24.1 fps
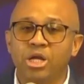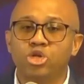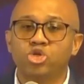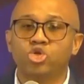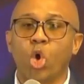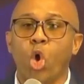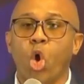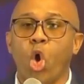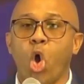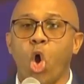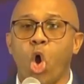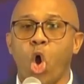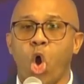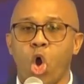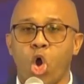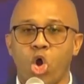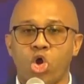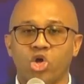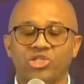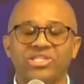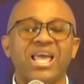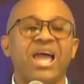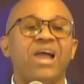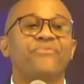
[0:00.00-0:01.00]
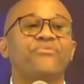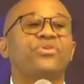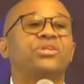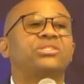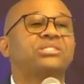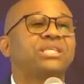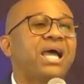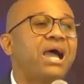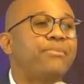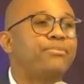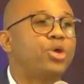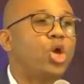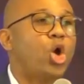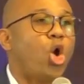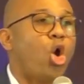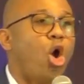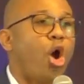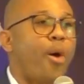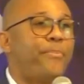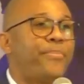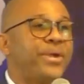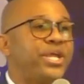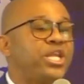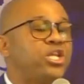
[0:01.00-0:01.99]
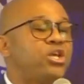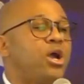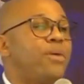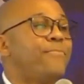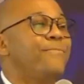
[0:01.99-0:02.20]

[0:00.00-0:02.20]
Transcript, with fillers: doors every time you open your